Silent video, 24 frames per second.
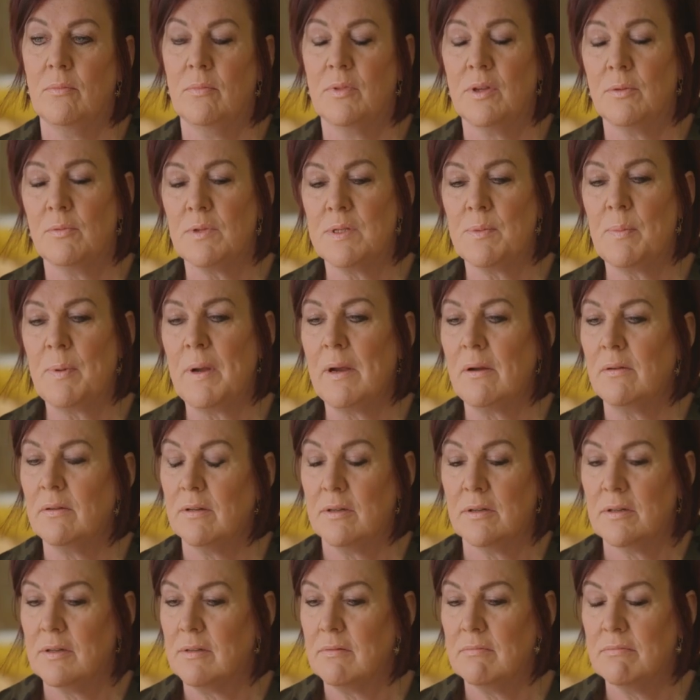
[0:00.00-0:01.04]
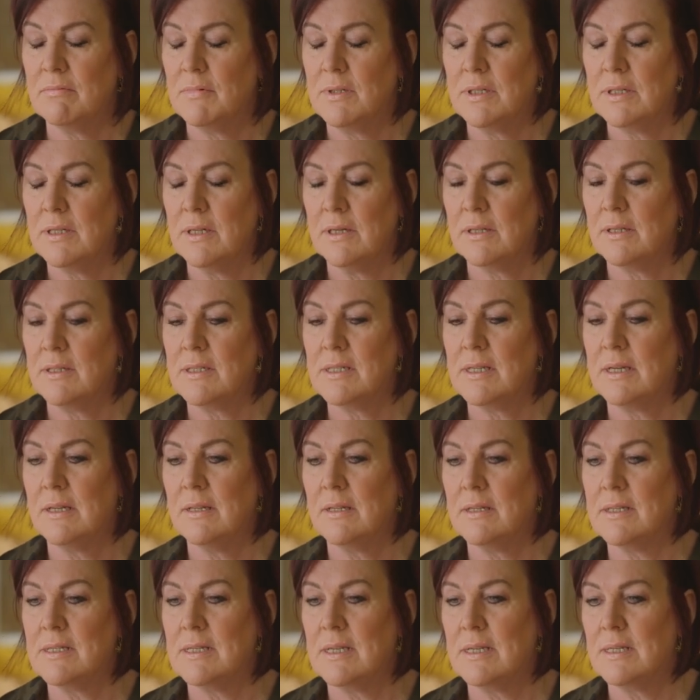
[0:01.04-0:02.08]
There was a parent the other
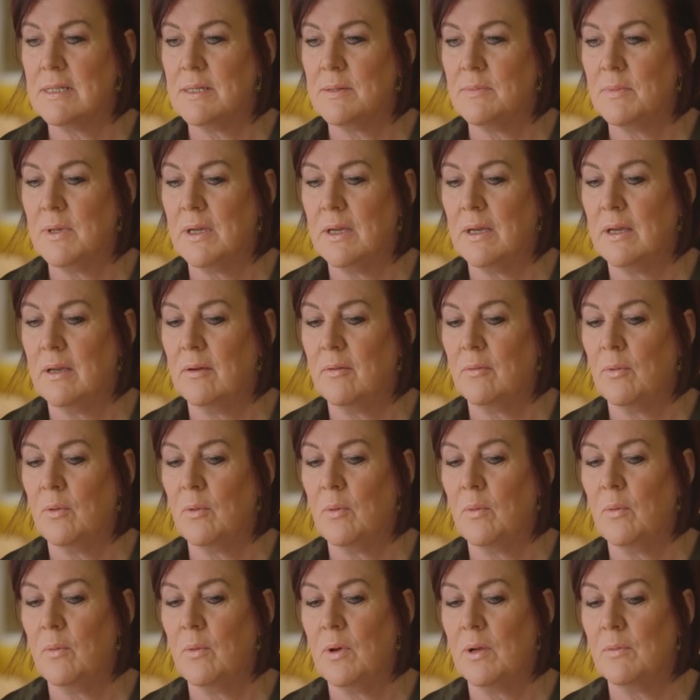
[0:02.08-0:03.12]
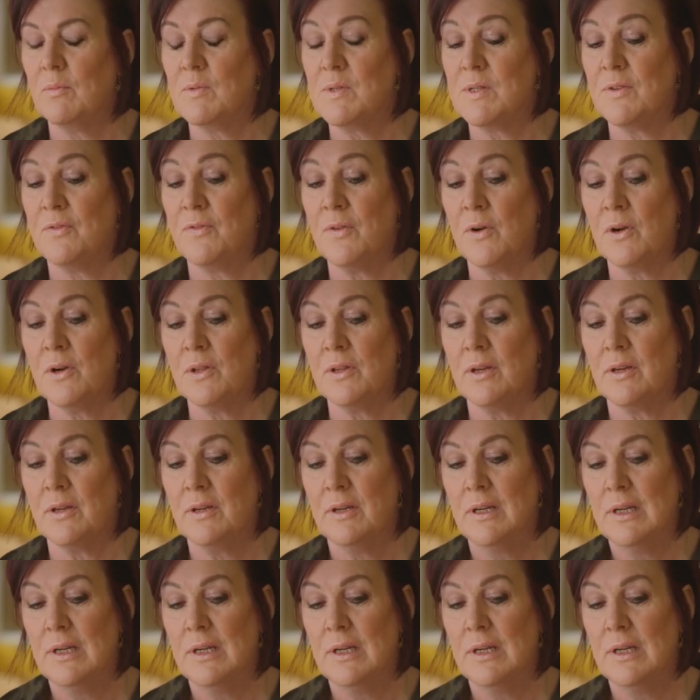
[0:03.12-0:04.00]
day that said to me, well, it was a father.